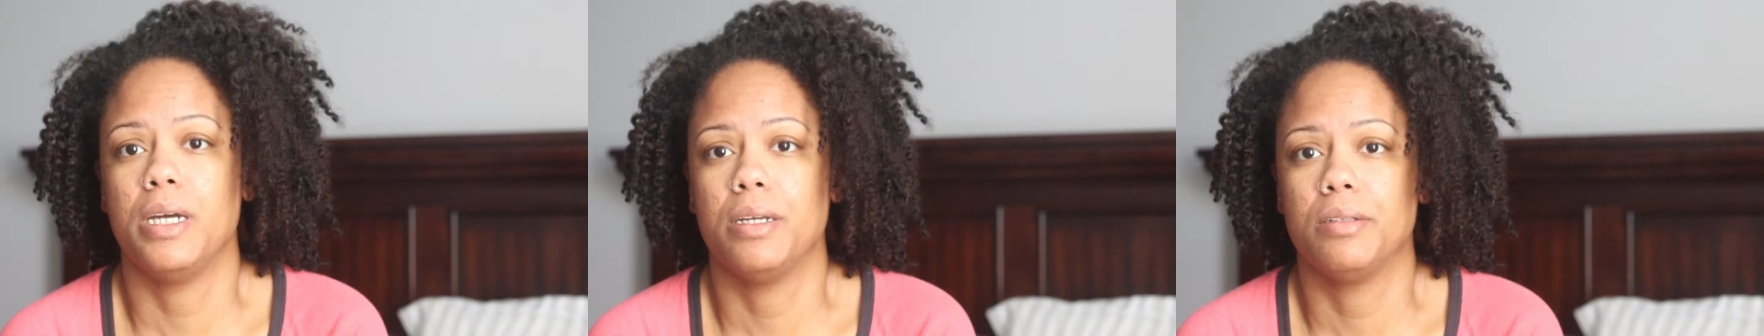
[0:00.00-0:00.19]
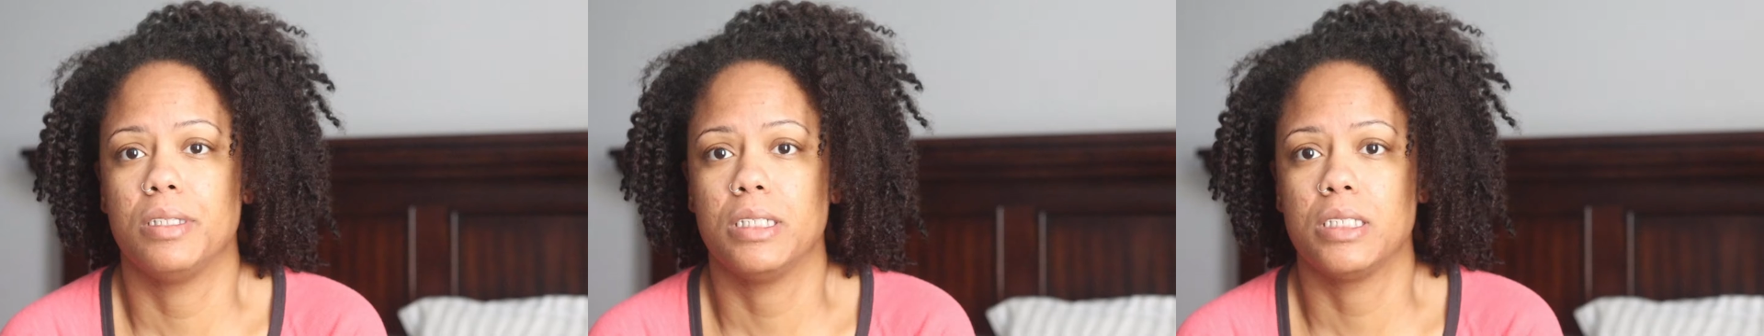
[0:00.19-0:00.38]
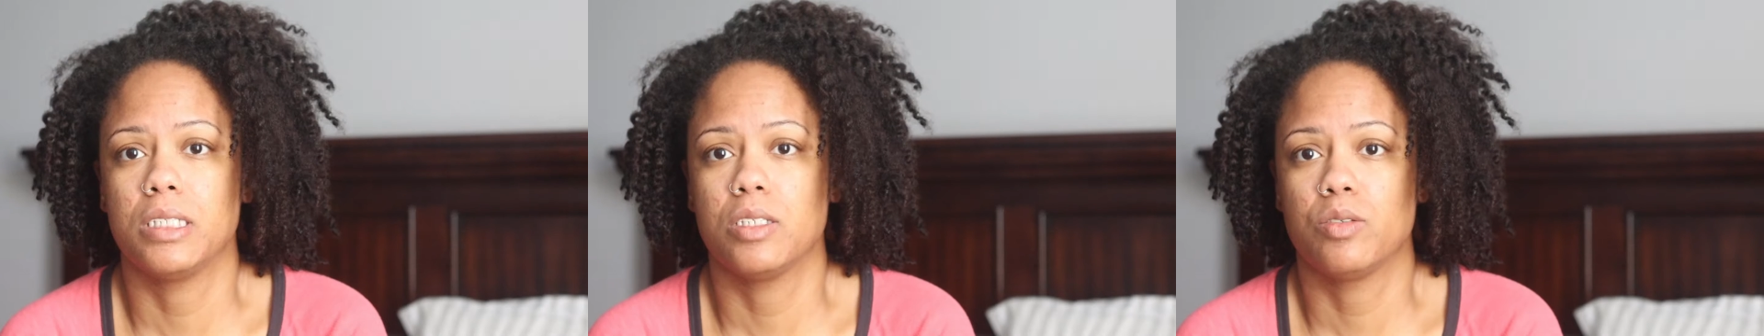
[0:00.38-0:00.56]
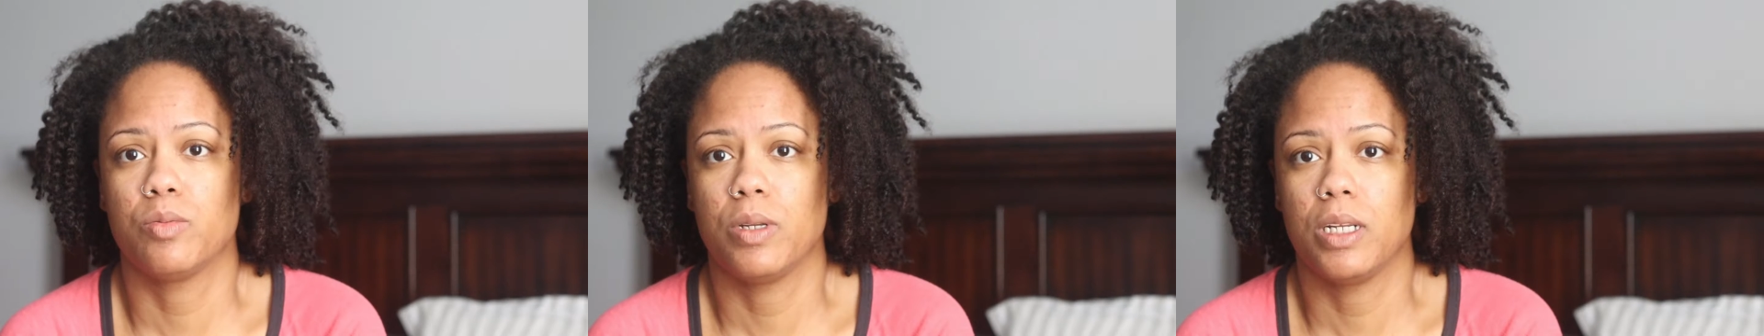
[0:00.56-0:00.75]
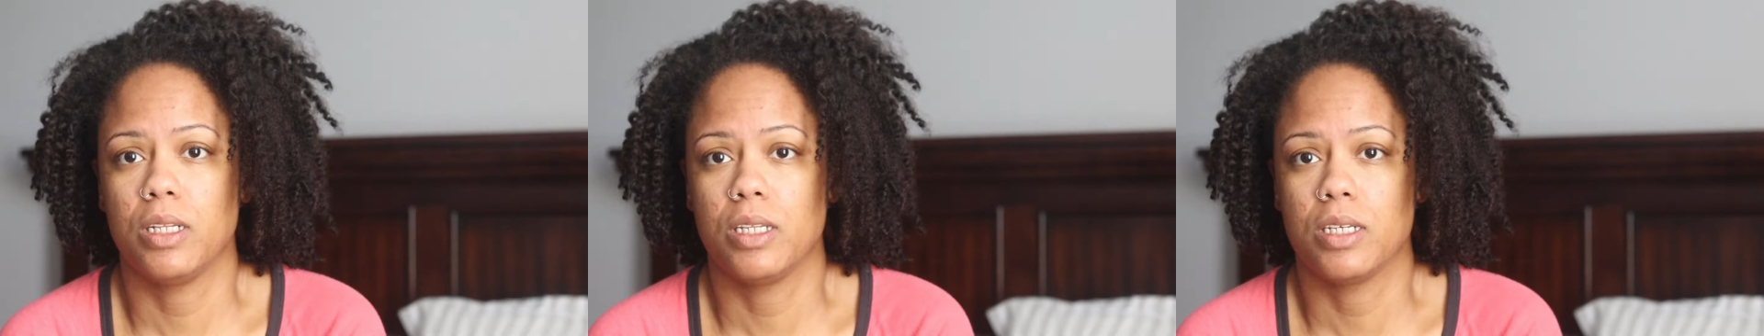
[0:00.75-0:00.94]
but this is
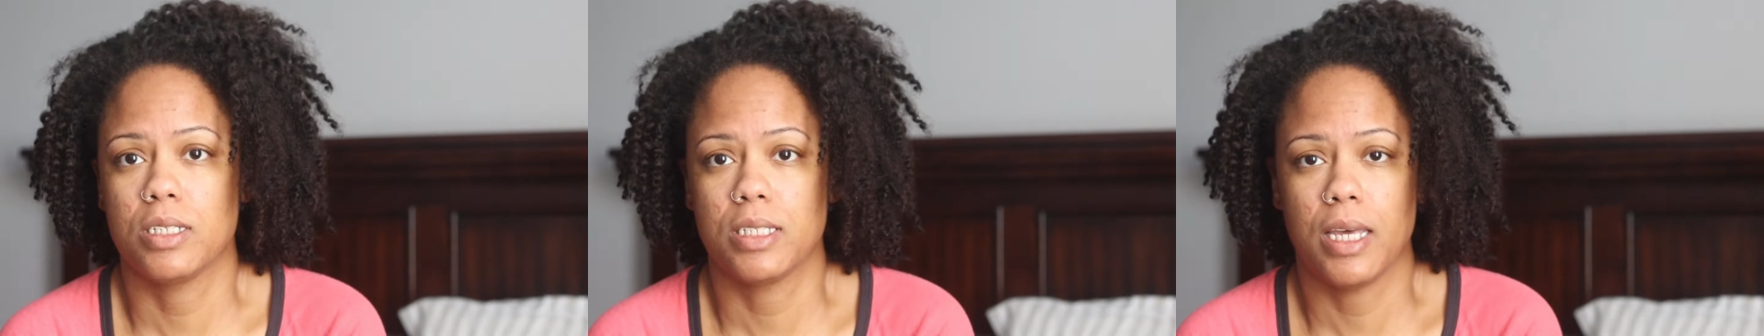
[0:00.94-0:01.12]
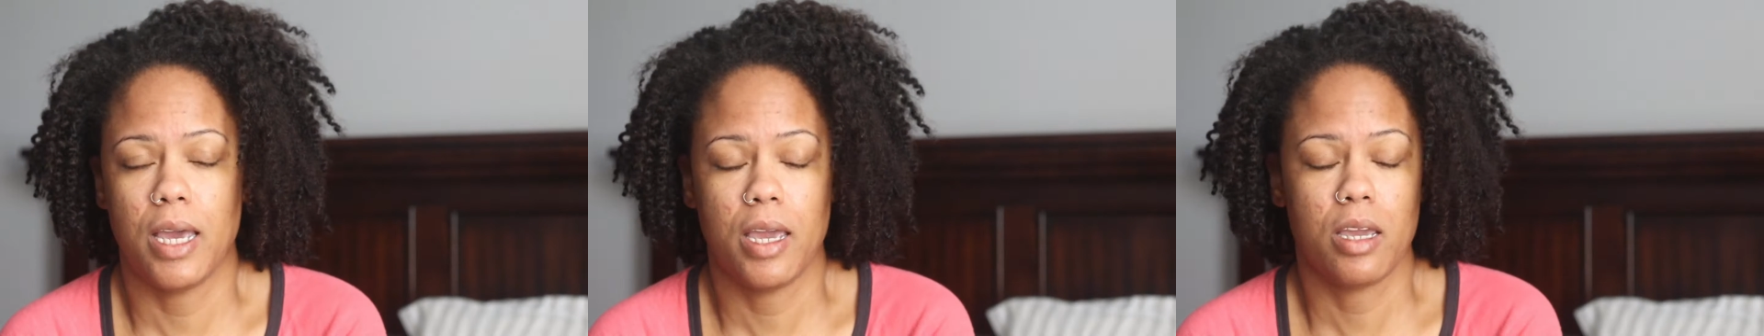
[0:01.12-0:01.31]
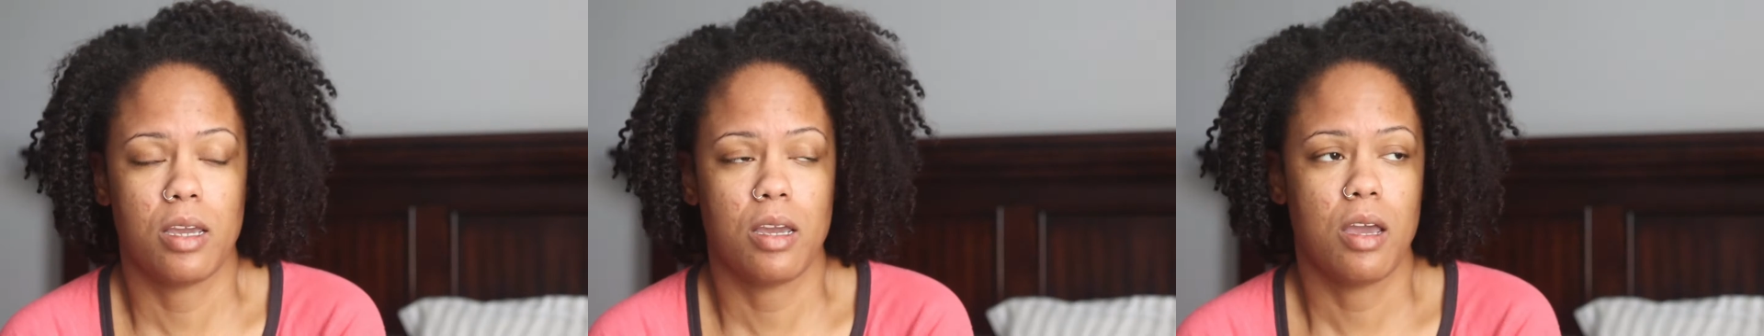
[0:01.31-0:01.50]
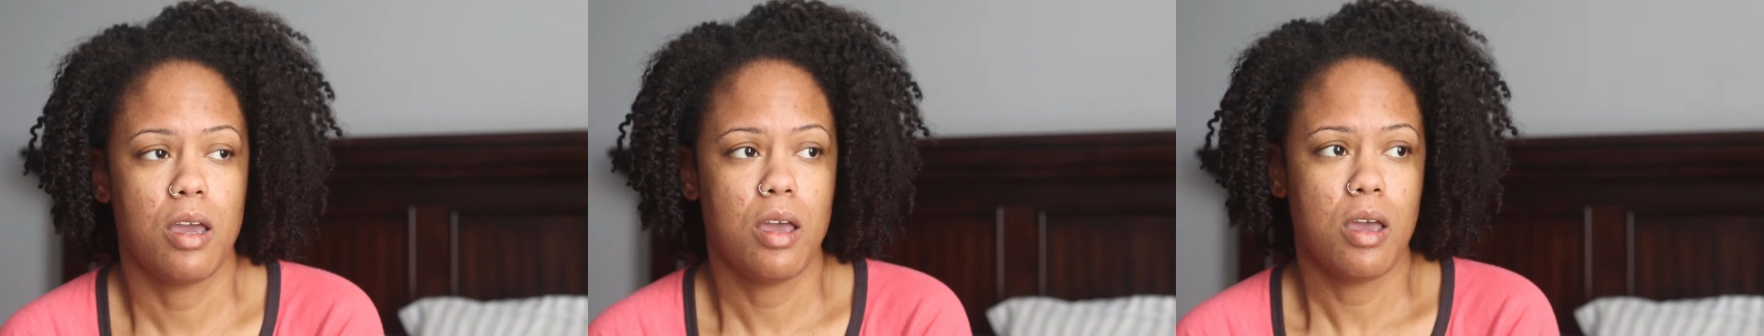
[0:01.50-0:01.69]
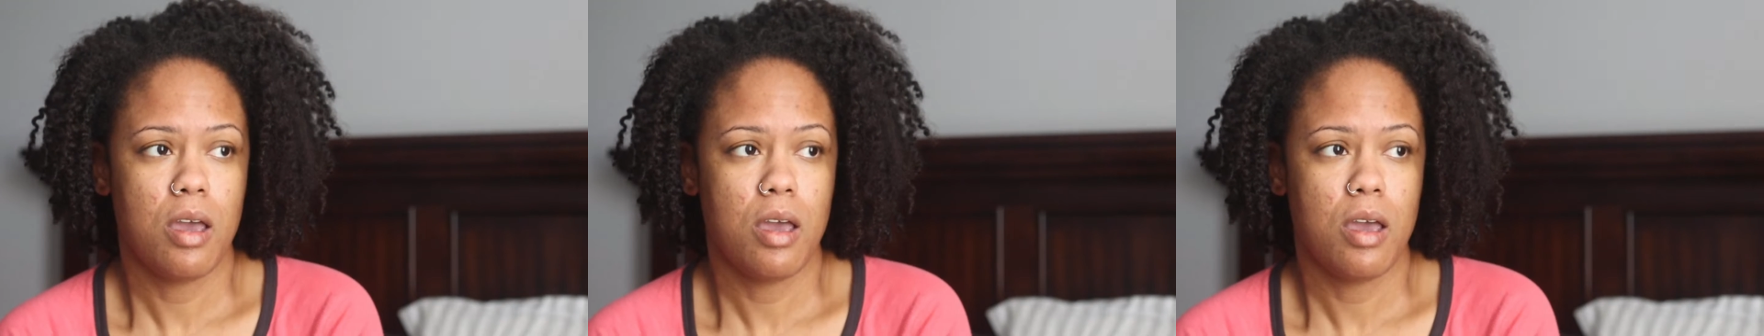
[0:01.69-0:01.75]
what it looks like.